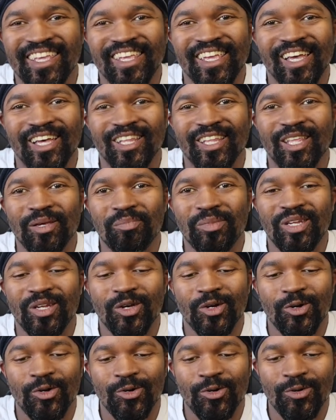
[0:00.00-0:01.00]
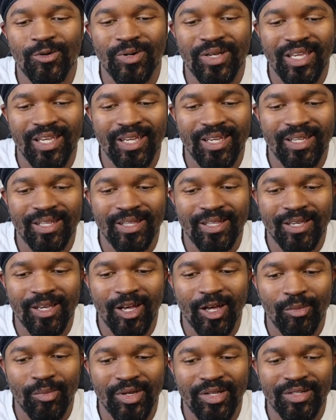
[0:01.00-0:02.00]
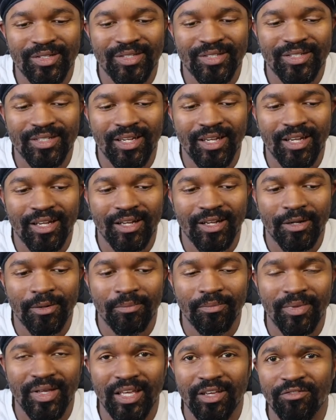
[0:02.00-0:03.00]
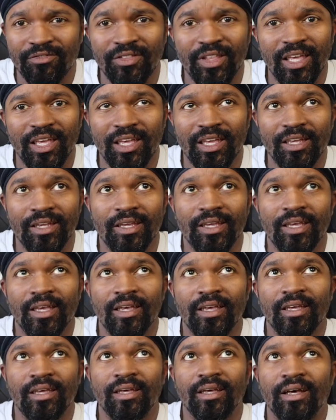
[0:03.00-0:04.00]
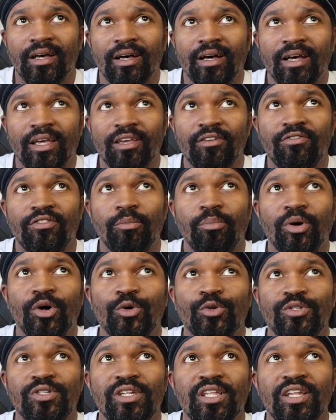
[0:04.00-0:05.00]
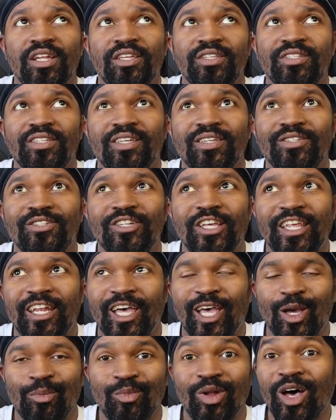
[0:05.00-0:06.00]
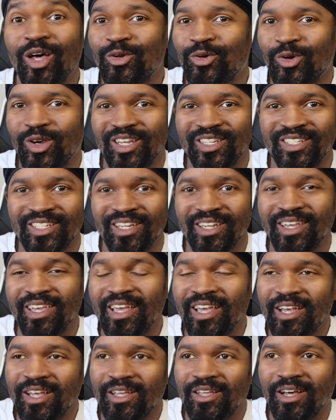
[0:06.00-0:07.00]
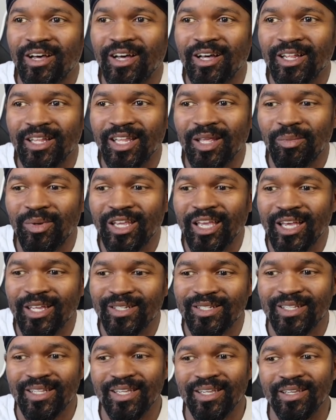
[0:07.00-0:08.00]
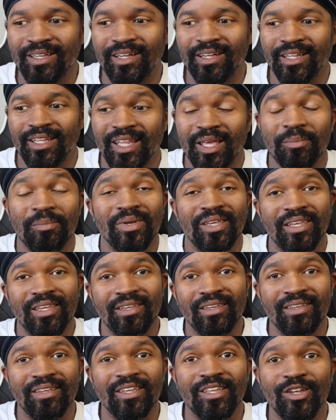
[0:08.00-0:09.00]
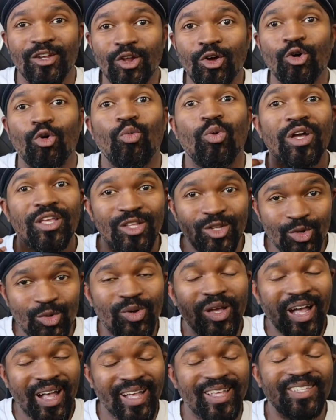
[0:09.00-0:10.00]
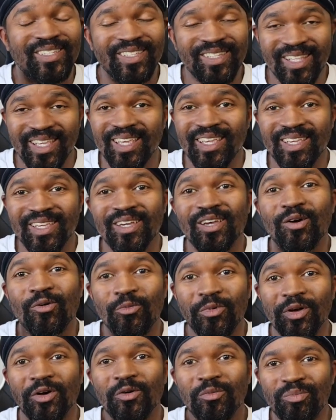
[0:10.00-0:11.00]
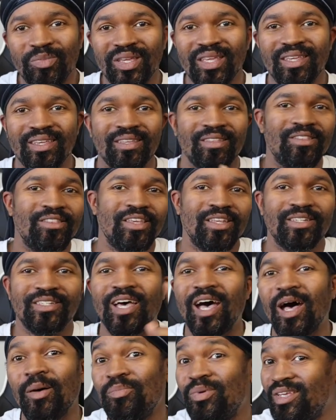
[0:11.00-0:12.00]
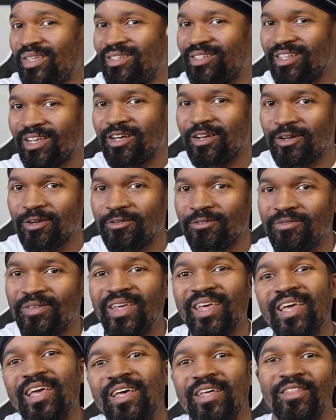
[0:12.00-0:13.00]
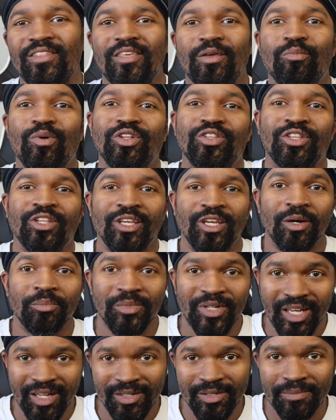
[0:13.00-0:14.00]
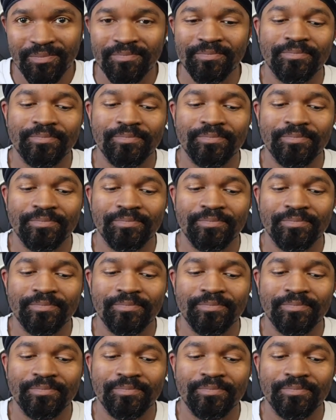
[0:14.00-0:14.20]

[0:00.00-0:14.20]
yeah, let me know in the comments uh, if they, uh, if the post did exist and I am not crazy. Uh, let me guys think. Uh, let me know what you guys think will be the topics of the monthly update.